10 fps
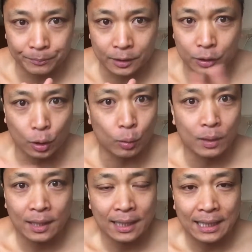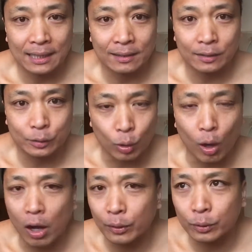So, so
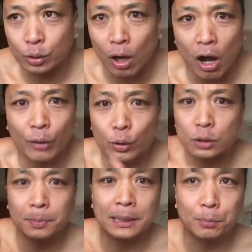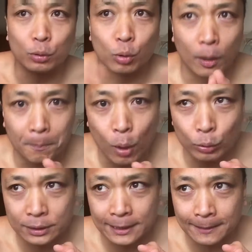all to all those people who are
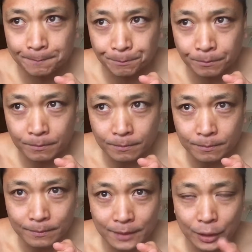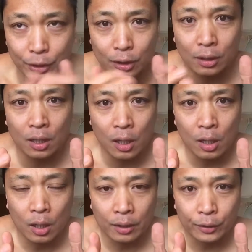posting their
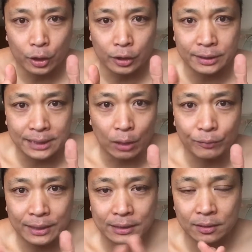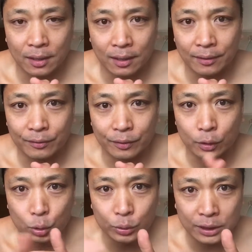their selfies of
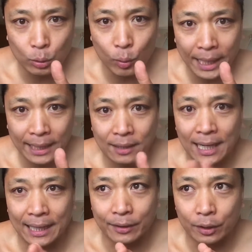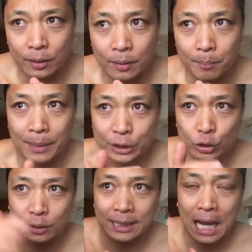losing weight and they're
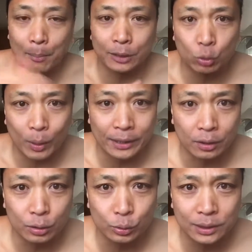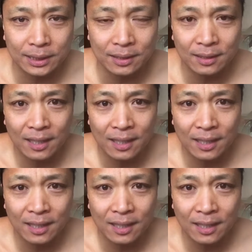measuring how much weight they're losing,